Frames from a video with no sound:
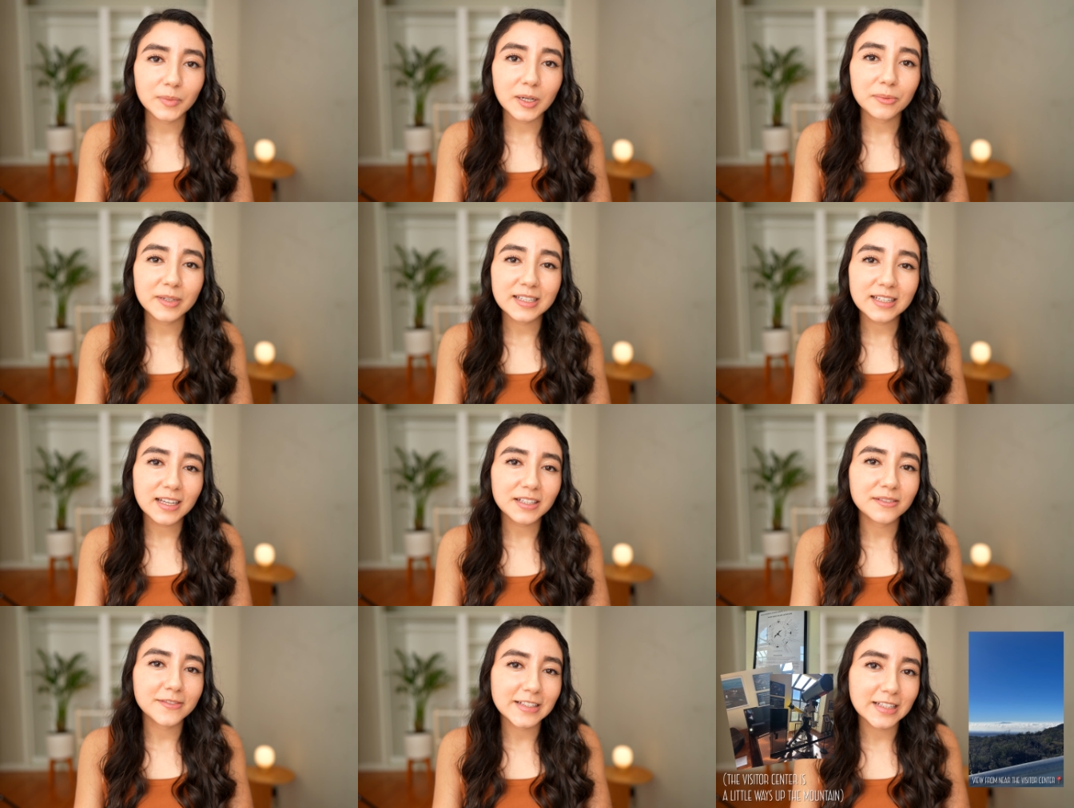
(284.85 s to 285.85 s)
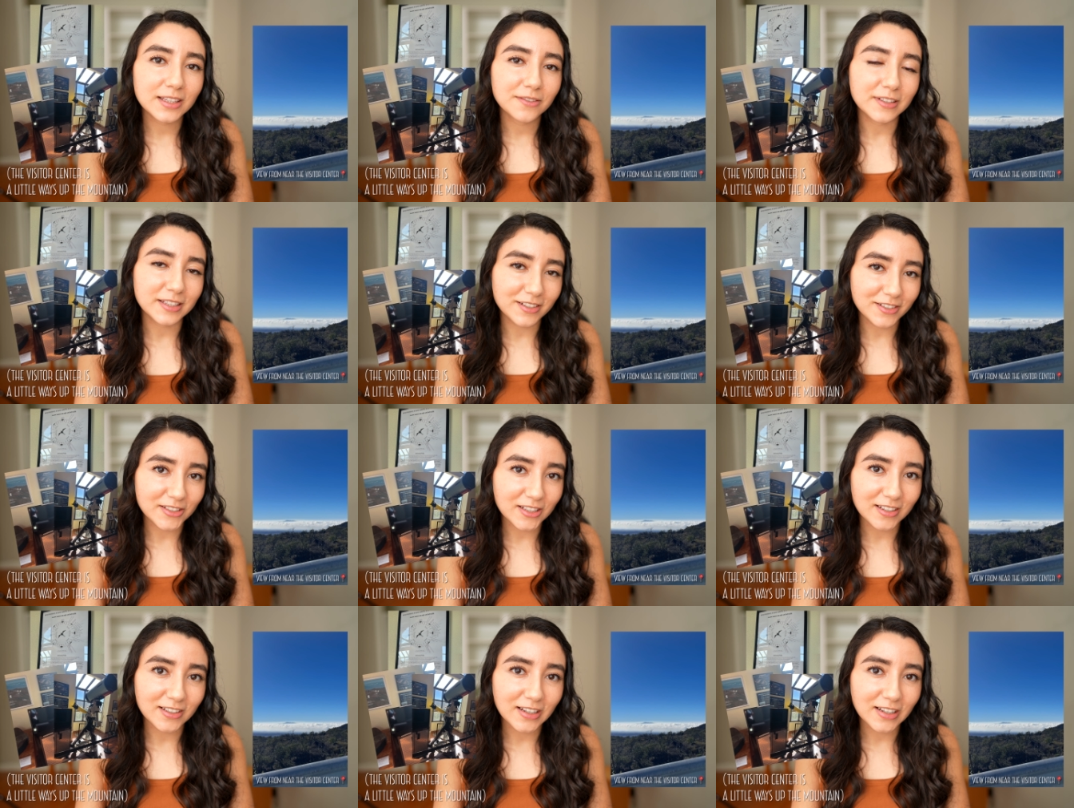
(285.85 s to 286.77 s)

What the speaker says: but we did get to visit the visitor center